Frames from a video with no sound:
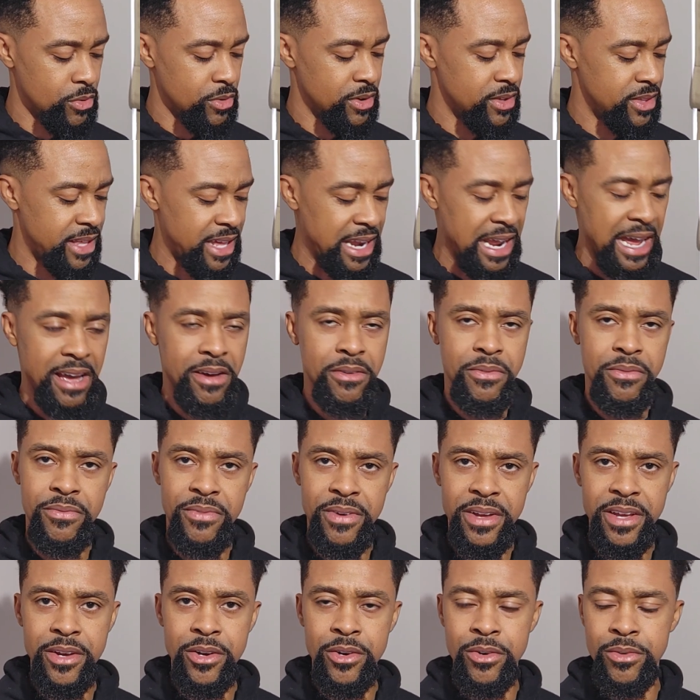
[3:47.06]
that I
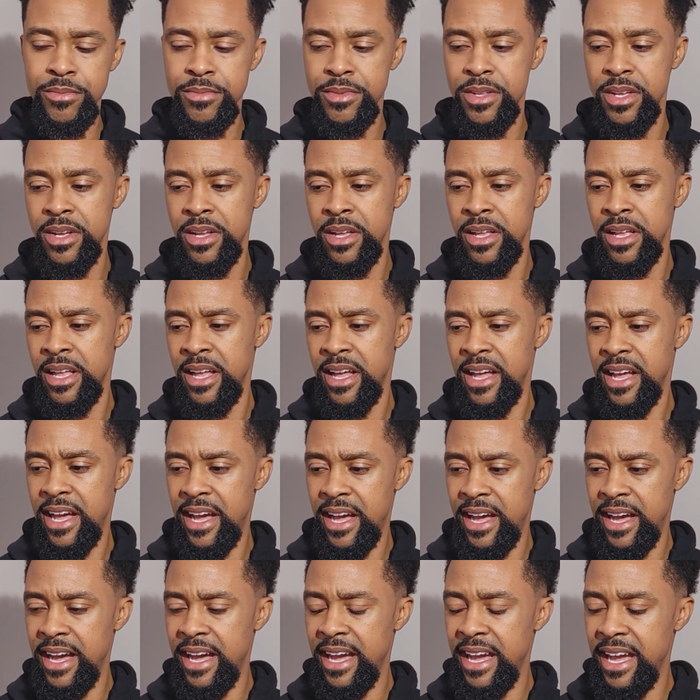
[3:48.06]
filmed,
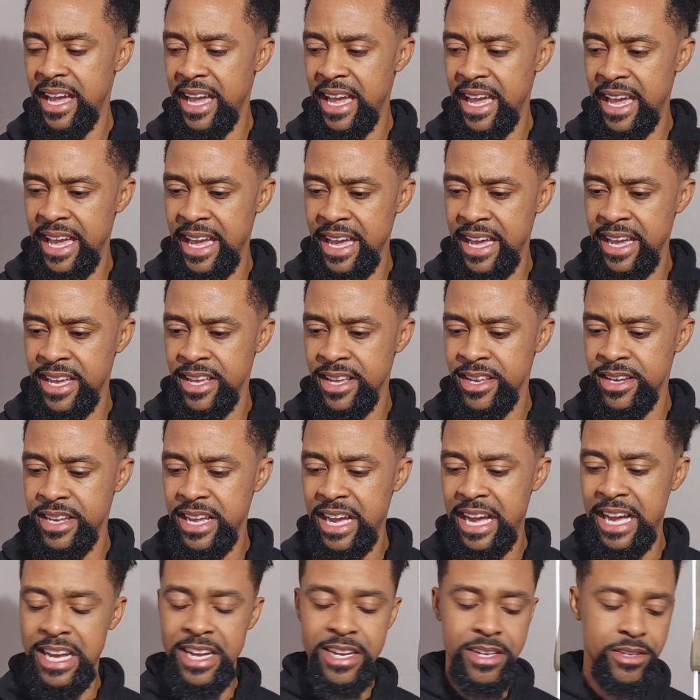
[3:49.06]
and
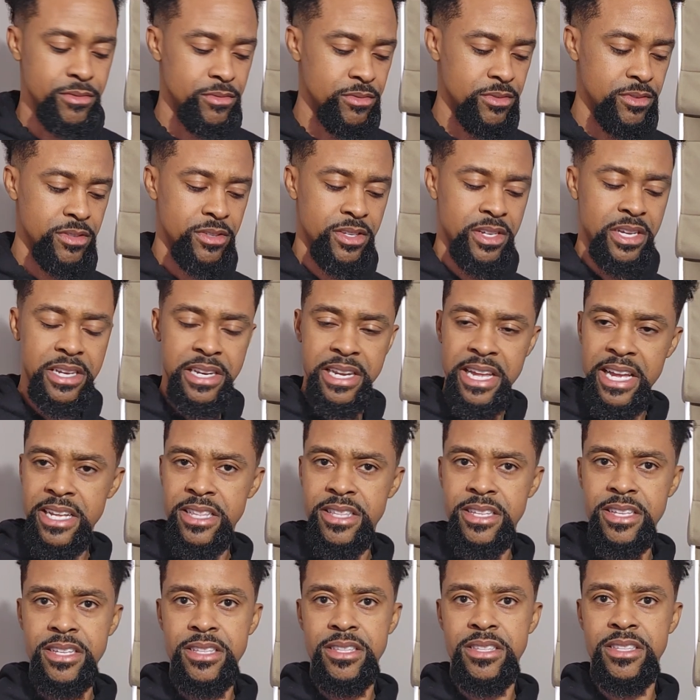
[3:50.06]
I
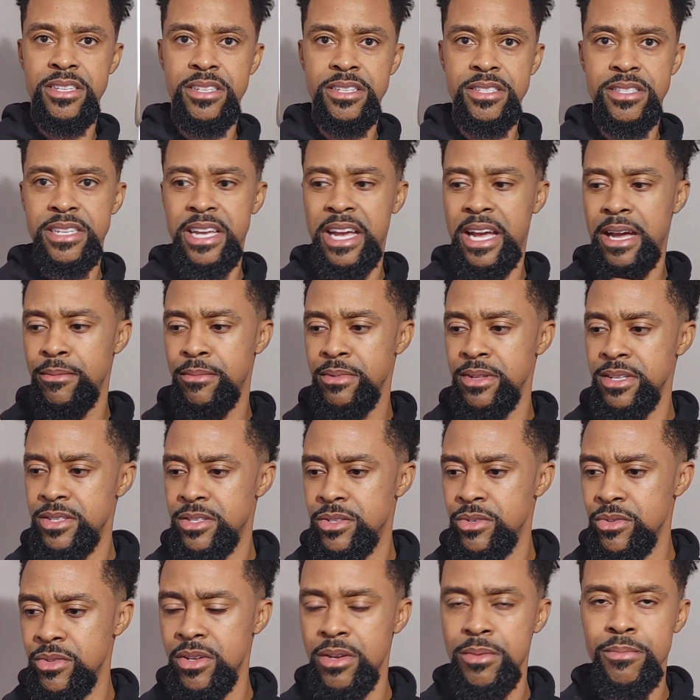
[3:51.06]
connected the tablet
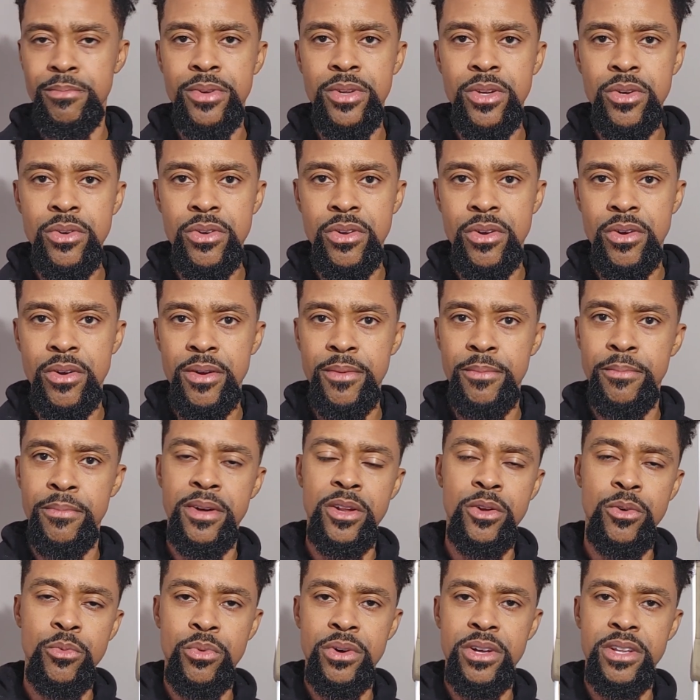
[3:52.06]
to the computer, but
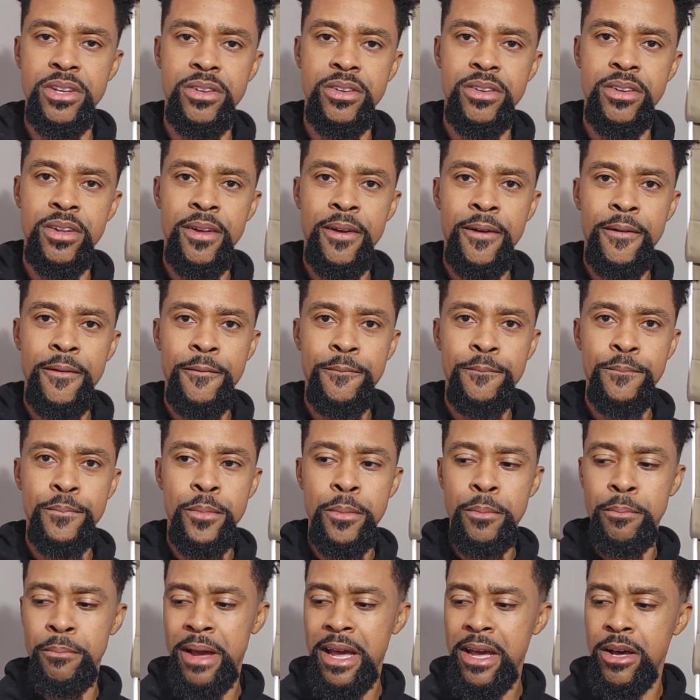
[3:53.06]
it wouldn't
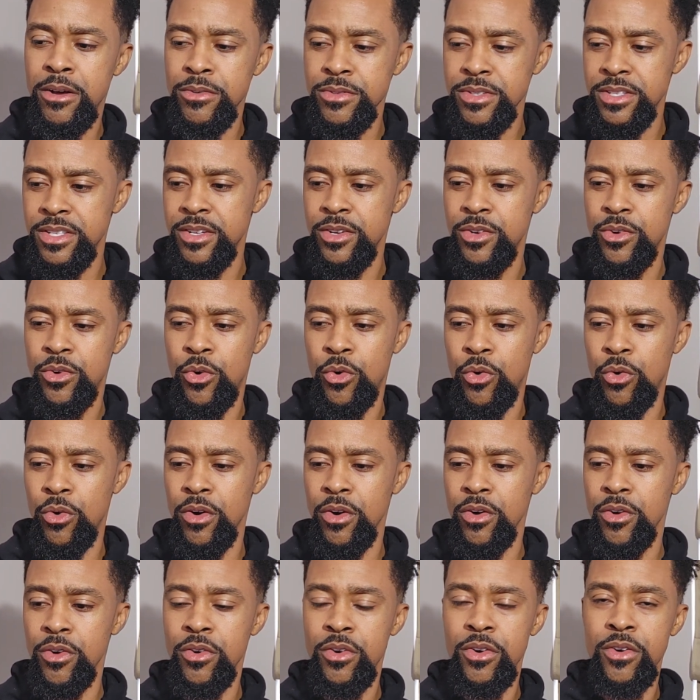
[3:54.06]
mount
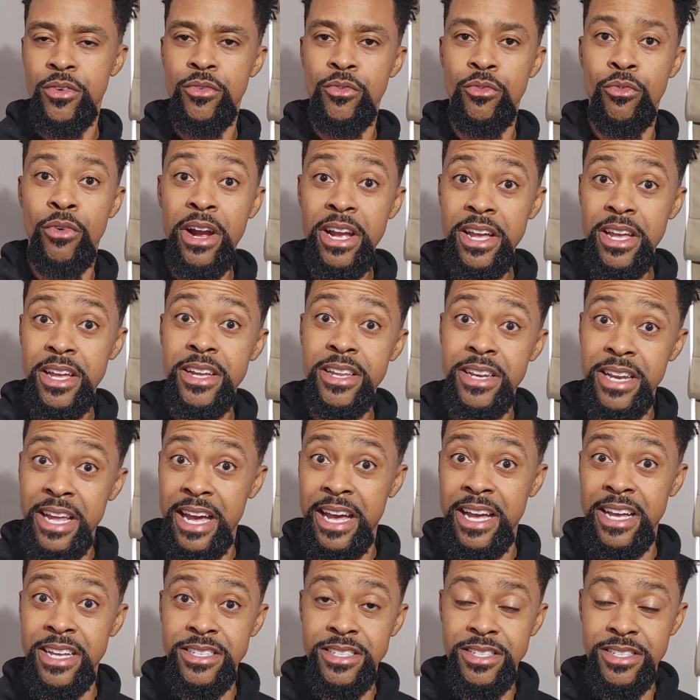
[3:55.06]
or
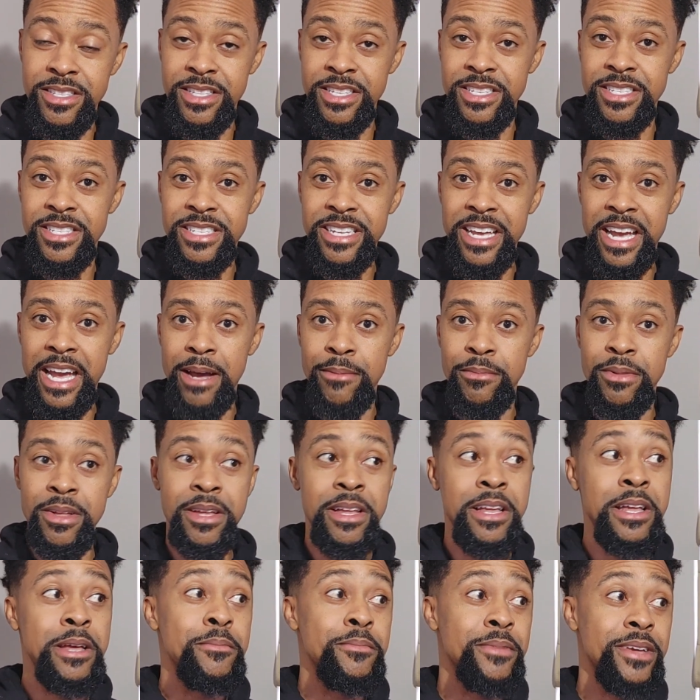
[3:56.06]
recognize this tablet
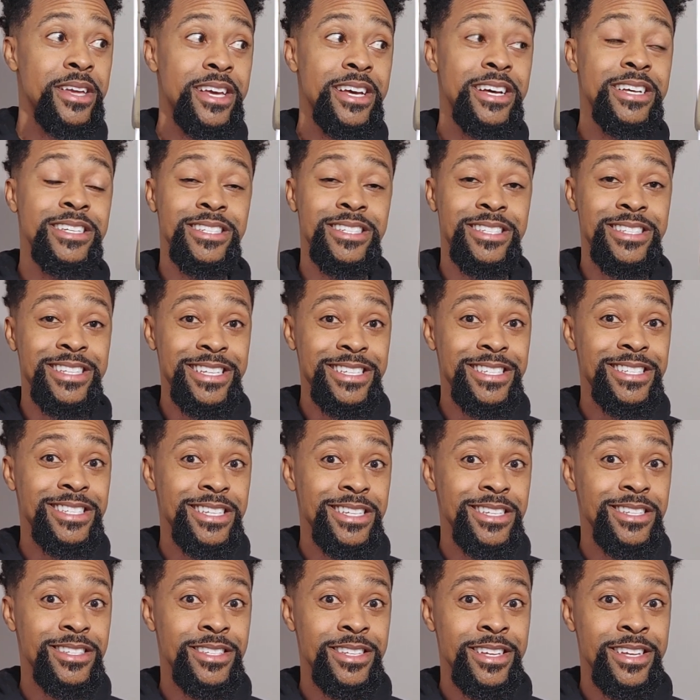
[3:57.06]
because this
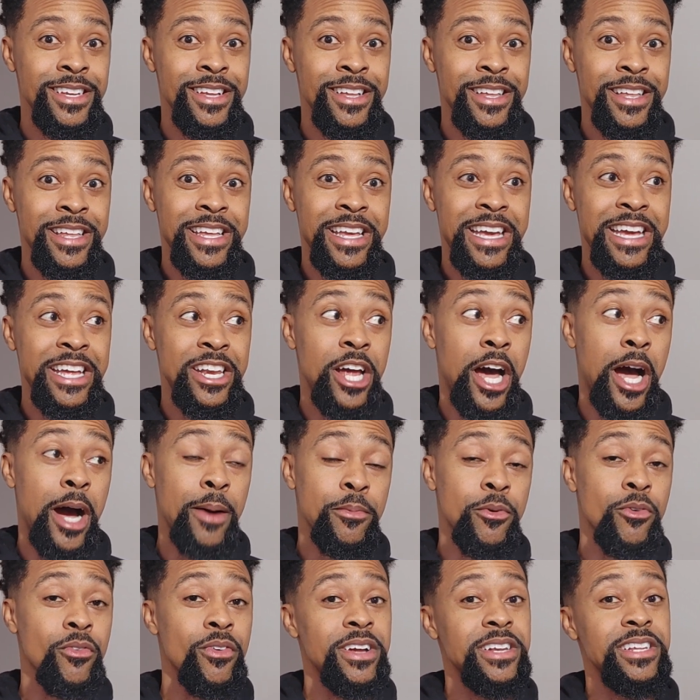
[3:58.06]
is an
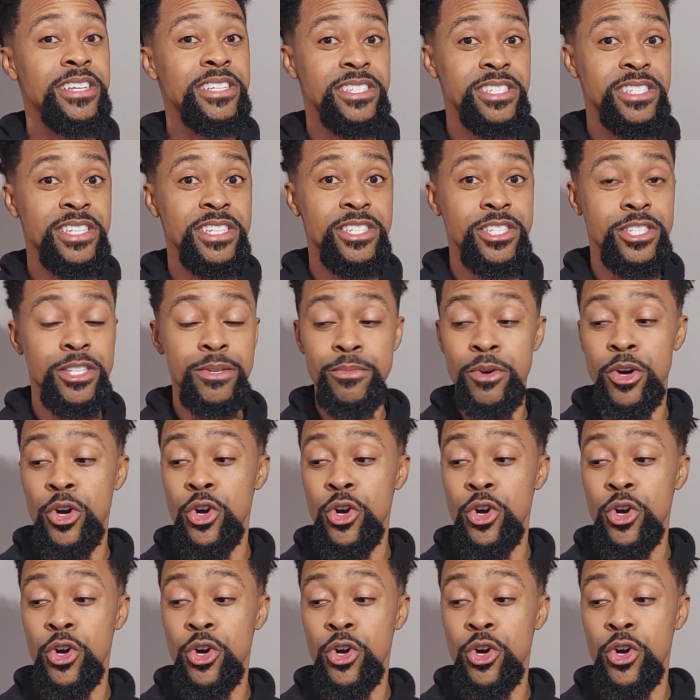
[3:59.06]
operating system